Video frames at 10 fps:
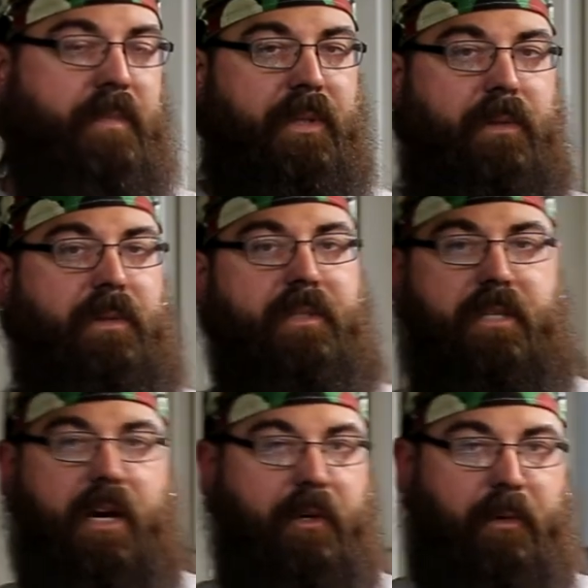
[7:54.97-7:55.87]
build is
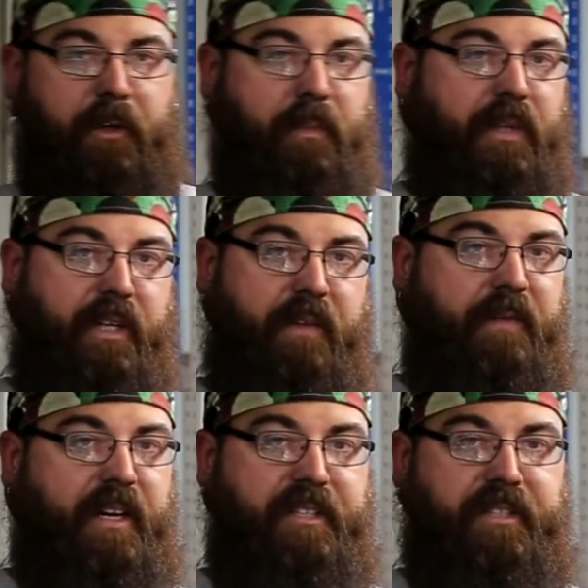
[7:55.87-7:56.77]
not going to be that
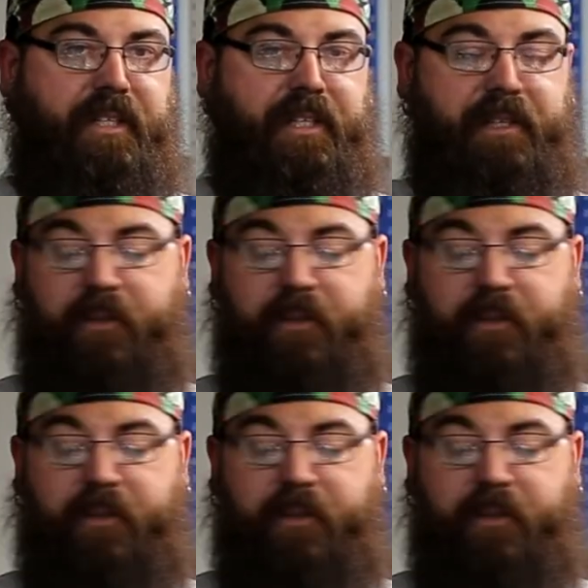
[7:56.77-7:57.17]
fascinating.